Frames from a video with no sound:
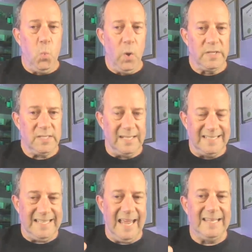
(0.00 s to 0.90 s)
was
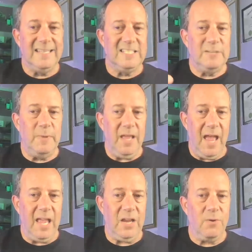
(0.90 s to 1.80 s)
intended to be
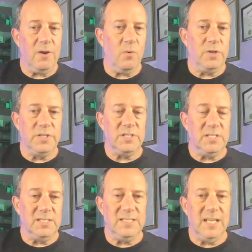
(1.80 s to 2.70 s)
accurate or just
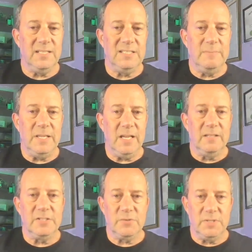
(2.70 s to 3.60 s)
intended to be
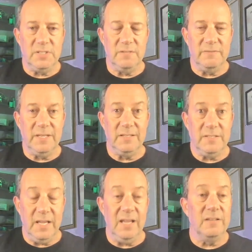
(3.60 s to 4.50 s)
illustrative,
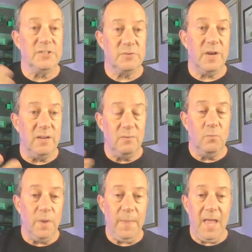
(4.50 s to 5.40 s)
to illustrate
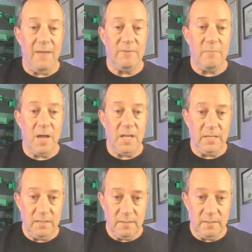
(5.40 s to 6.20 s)
what they have in mind.